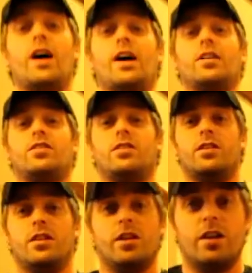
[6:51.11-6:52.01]
guys,
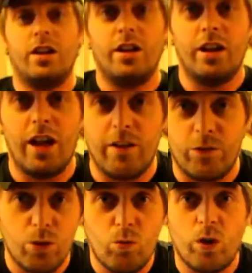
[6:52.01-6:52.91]

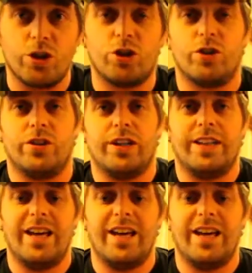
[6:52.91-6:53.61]
if you want shirts like